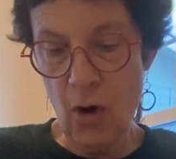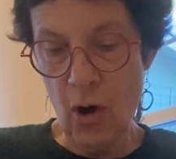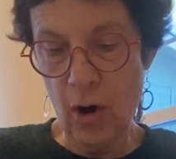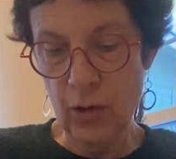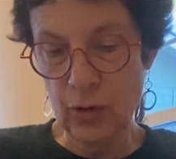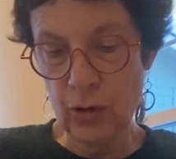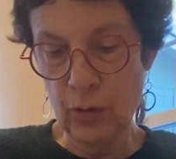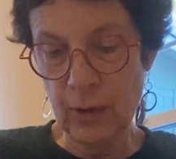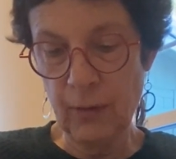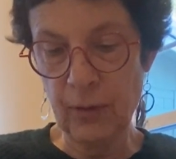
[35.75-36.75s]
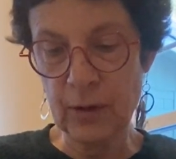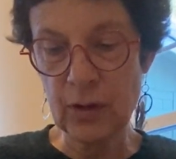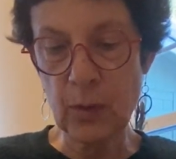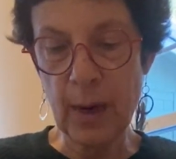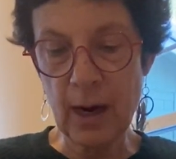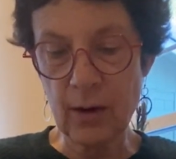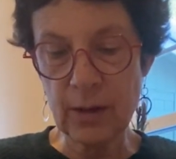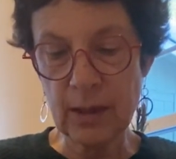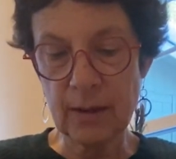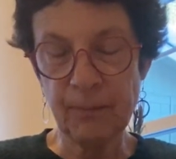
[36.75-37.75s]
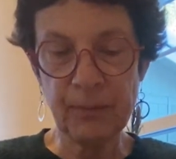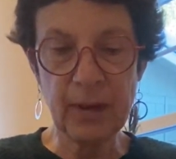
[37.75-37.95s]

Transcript: are two different squares